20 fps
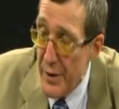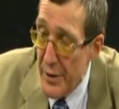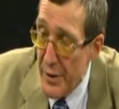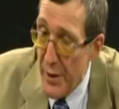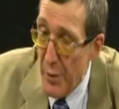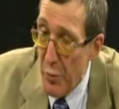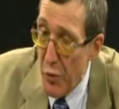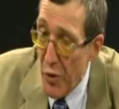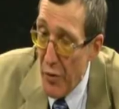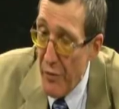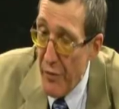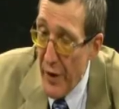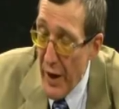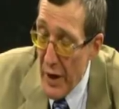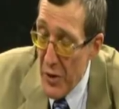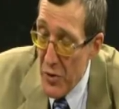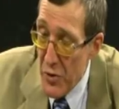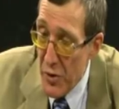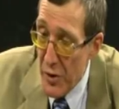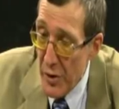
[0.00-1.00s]
the
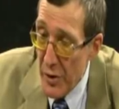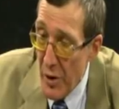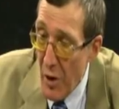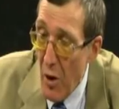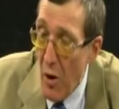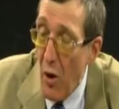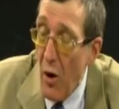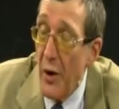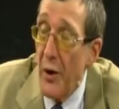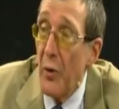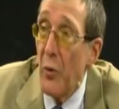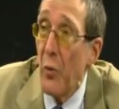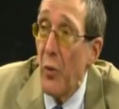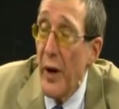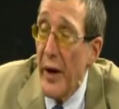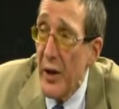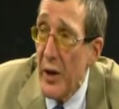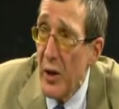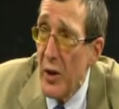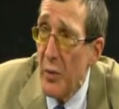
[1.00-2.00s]
profession on a
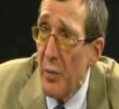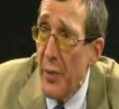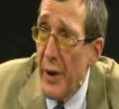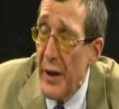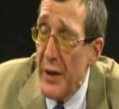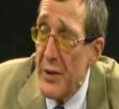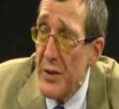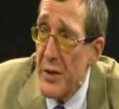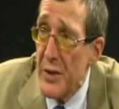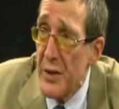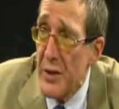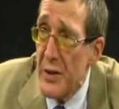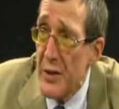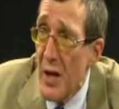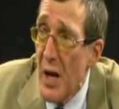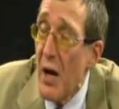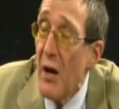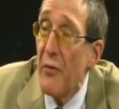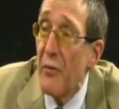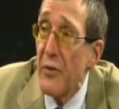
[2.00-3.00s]
regular basis
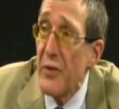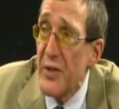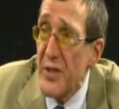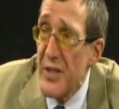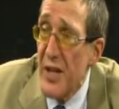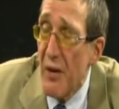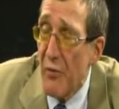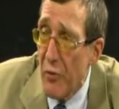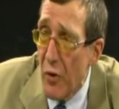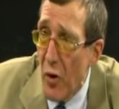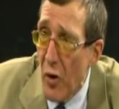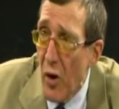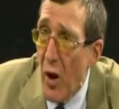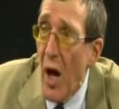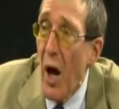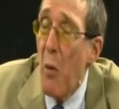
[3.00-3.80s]
for several